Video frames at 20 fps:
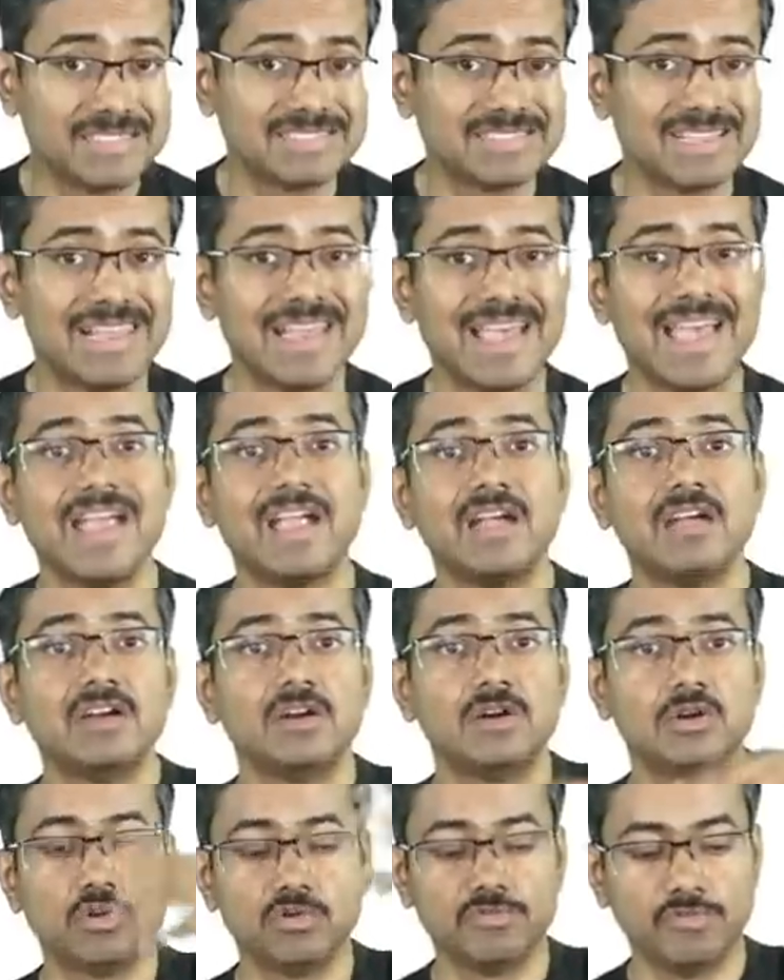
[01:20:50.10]
the basal layer
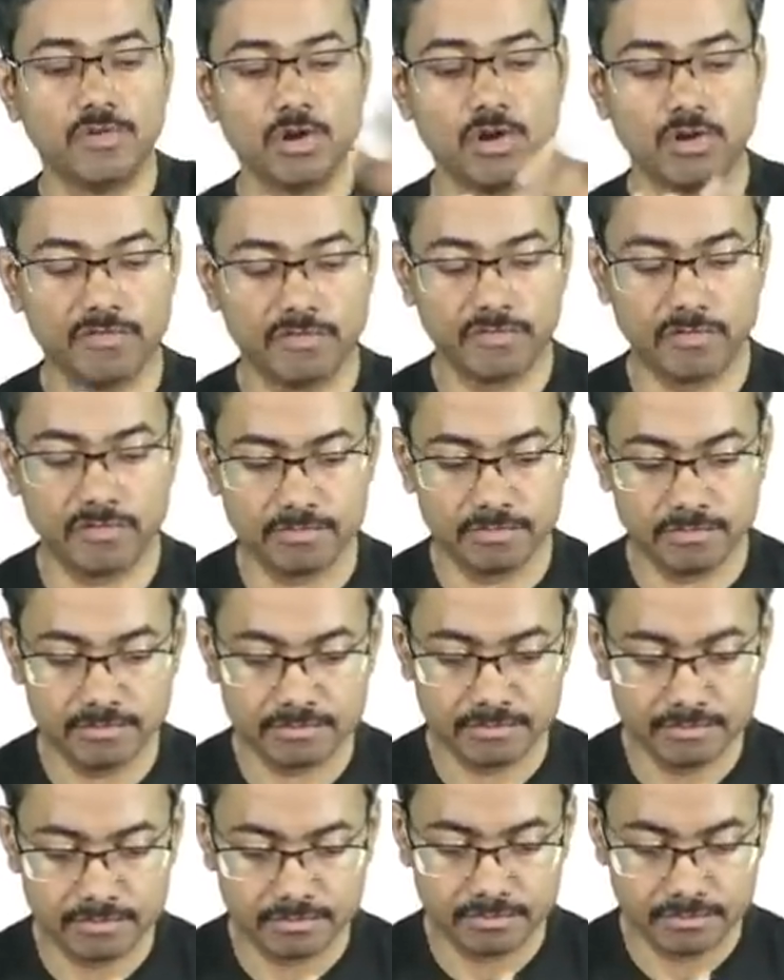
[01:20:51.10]
to fall off.
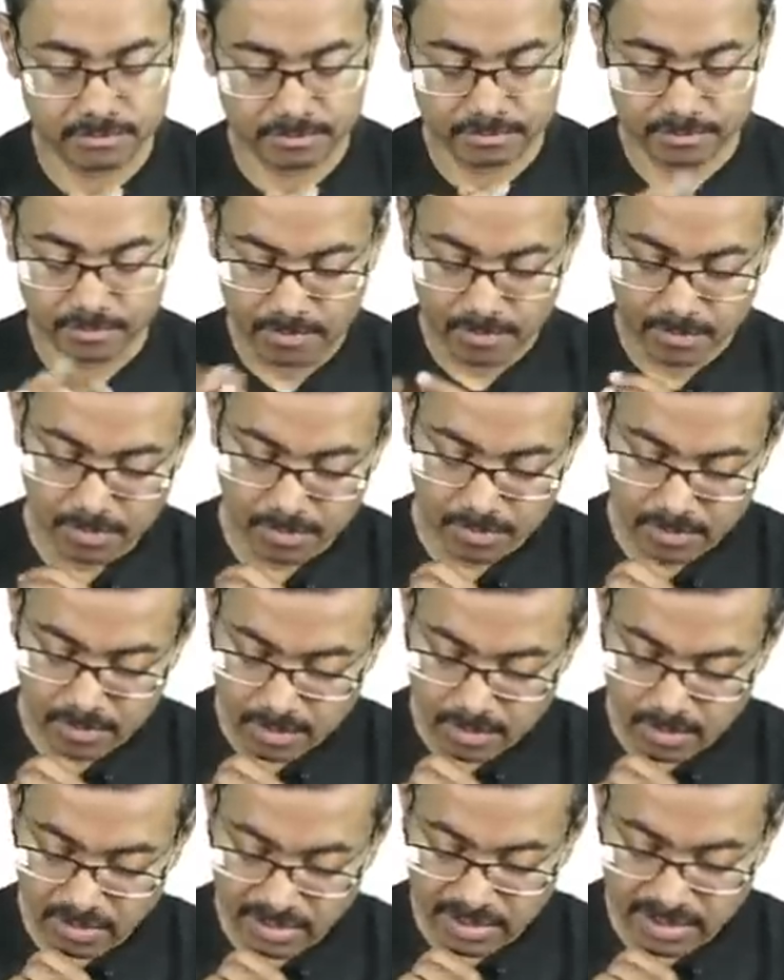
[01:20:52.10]

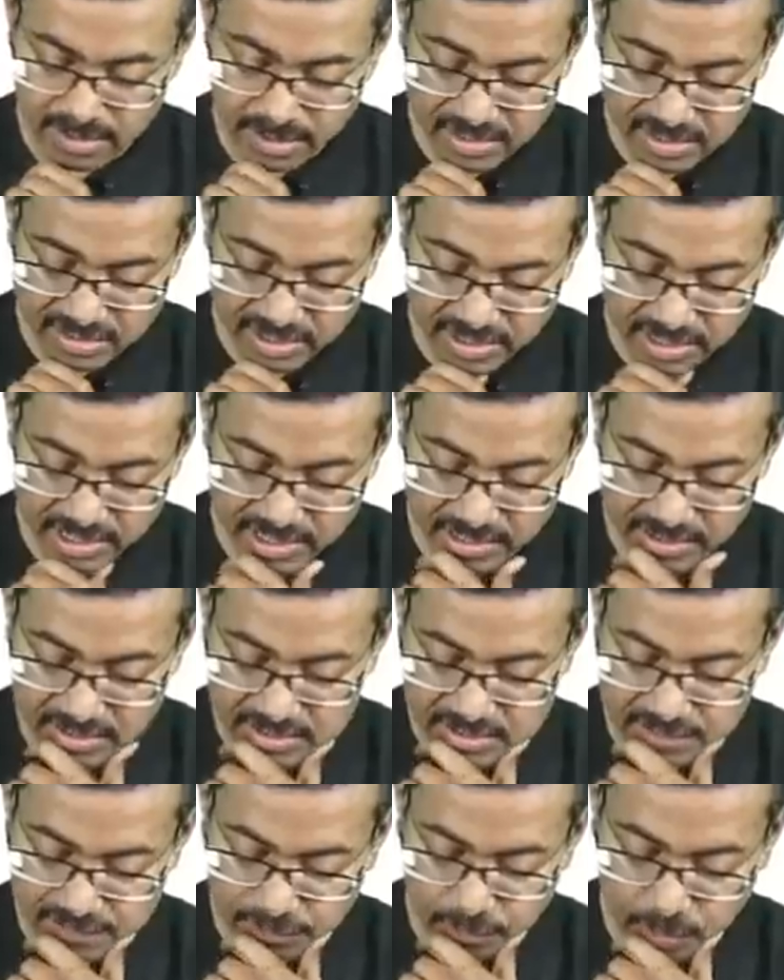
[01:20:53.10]
Now interestingly,
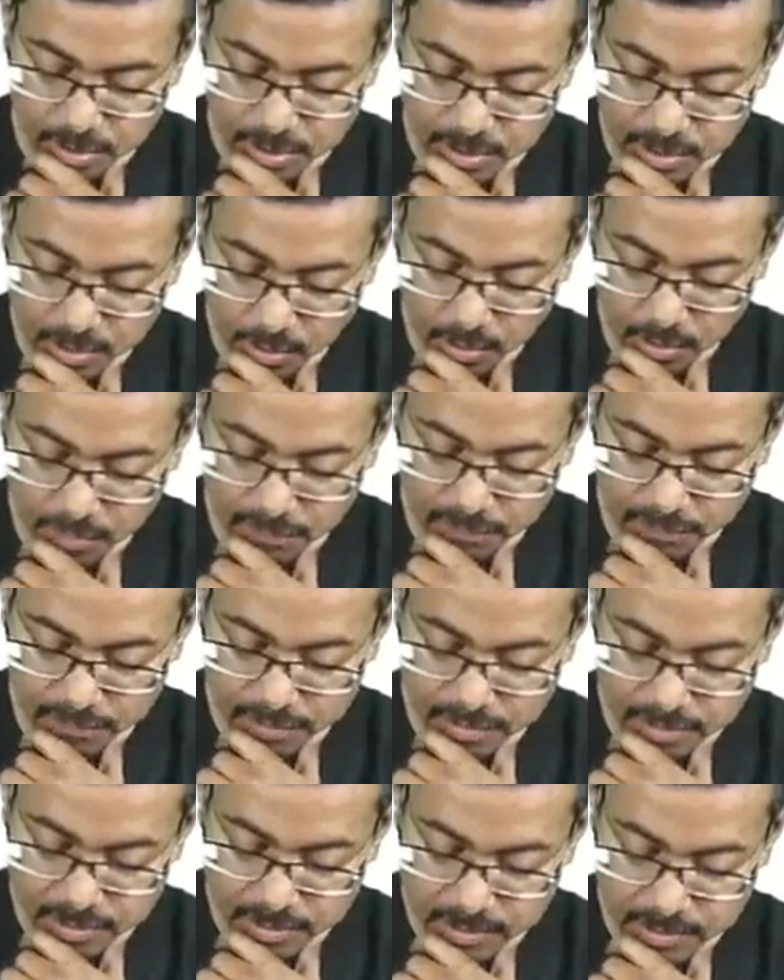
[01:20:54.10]
this falling off
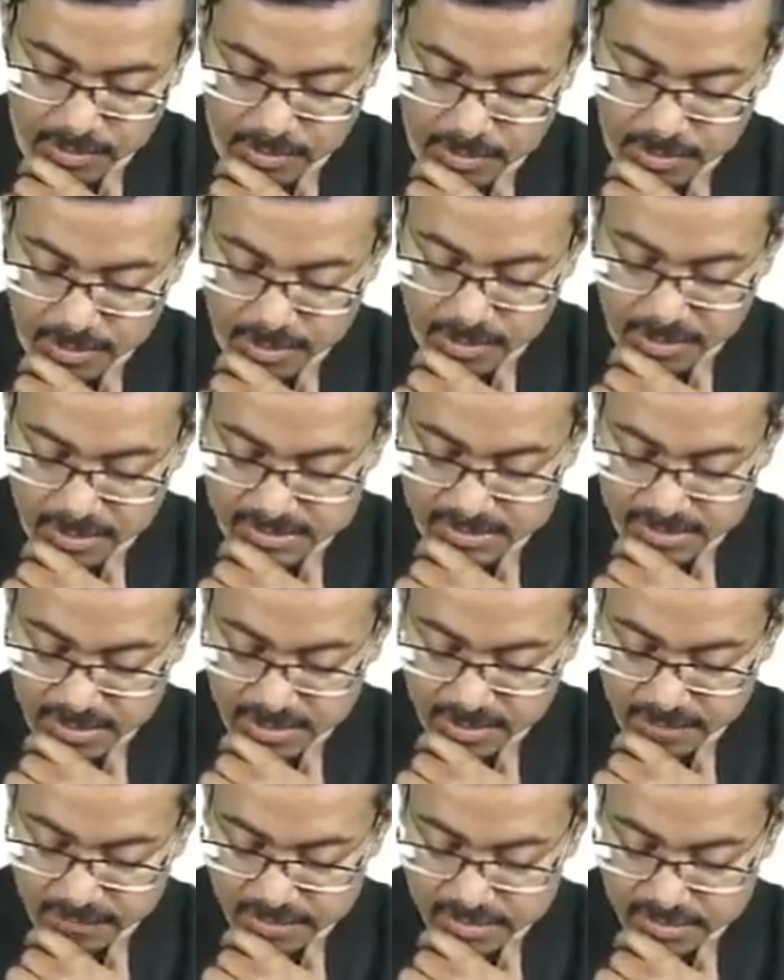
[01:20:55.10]
is
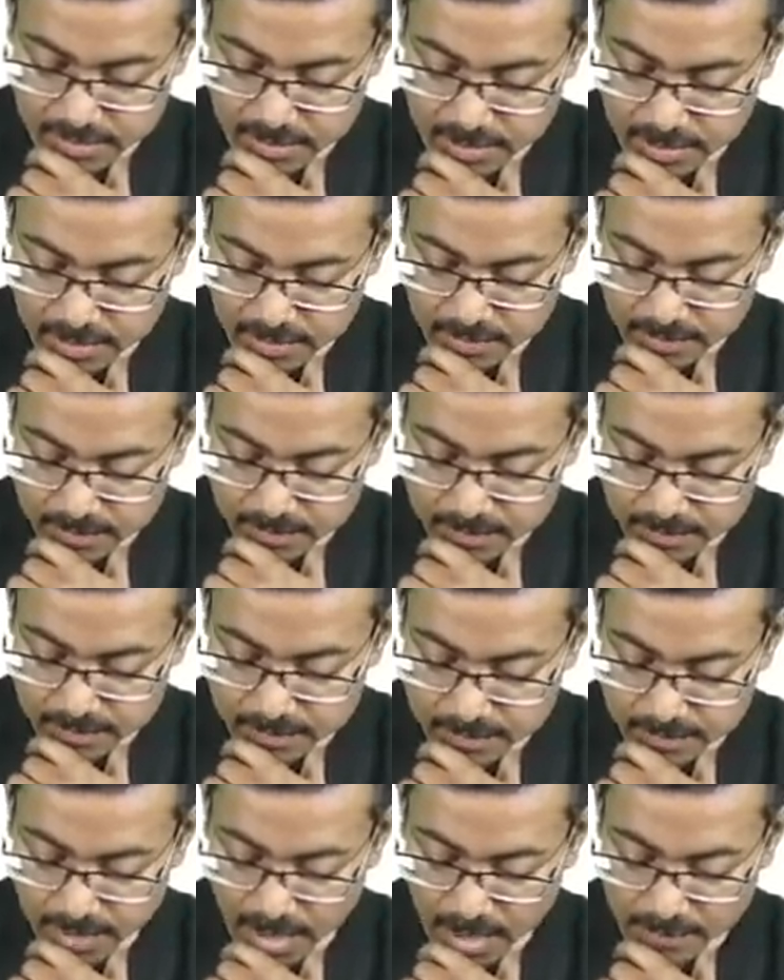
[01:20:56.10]
invisible.
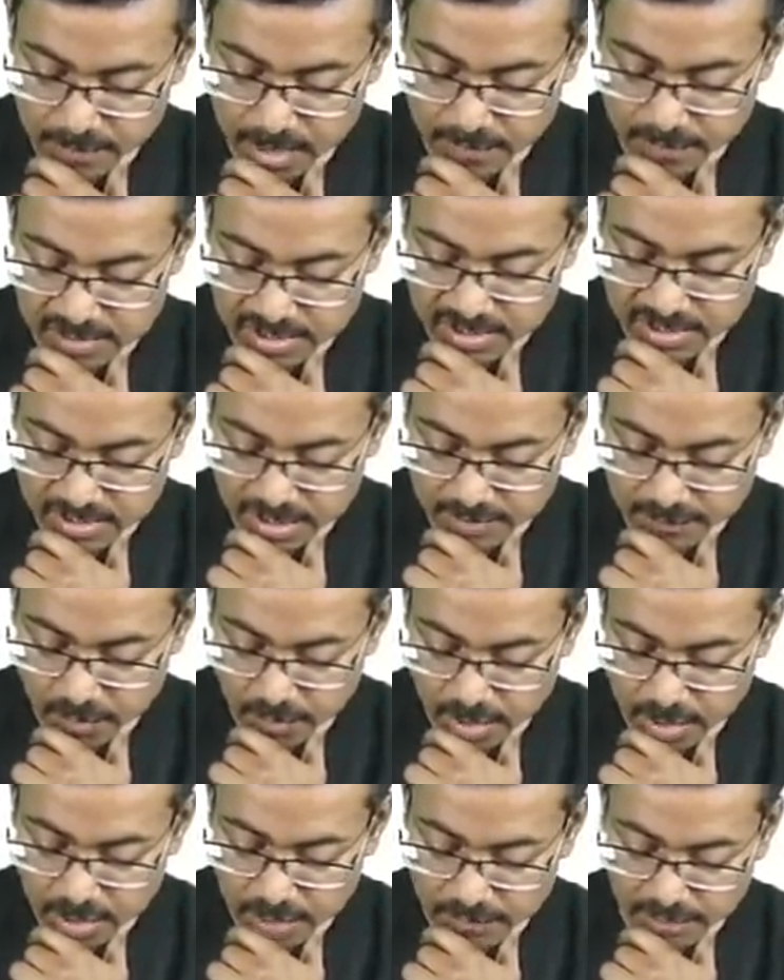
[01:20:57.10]
Have you ever seen that
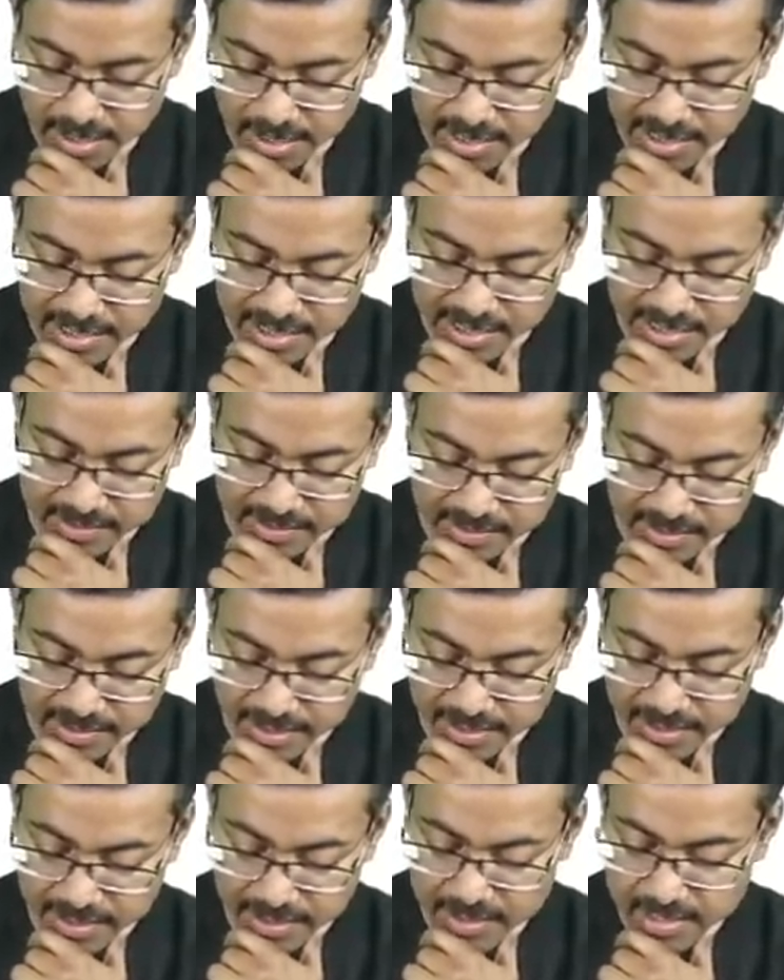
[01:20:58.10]
falling off? Hardly
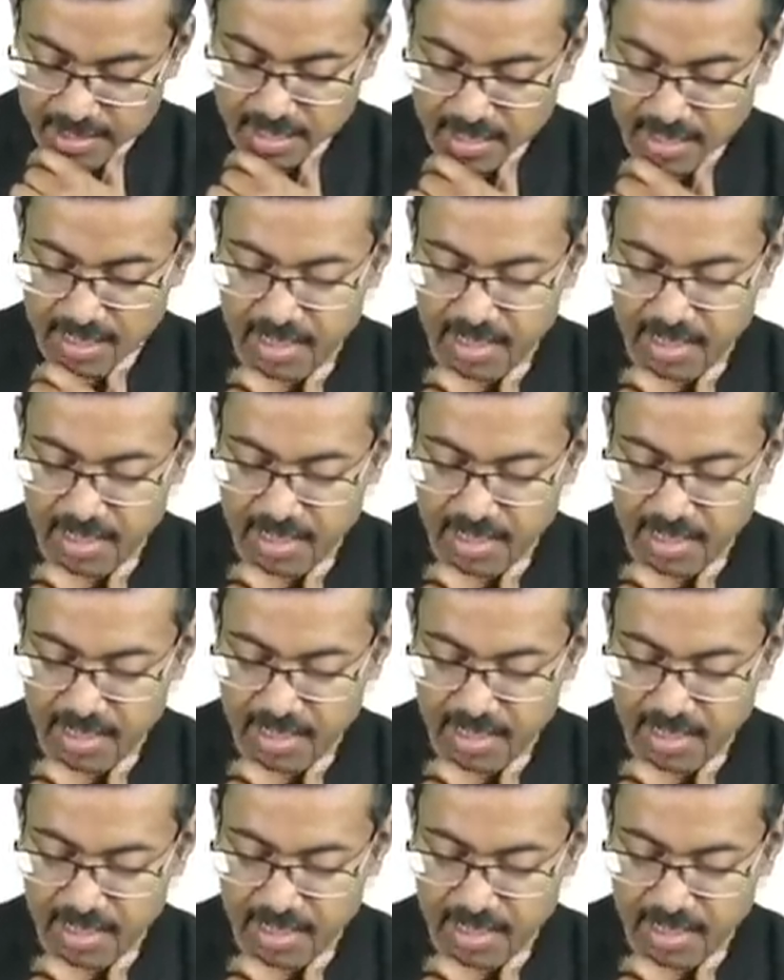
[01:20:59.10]
anything, right?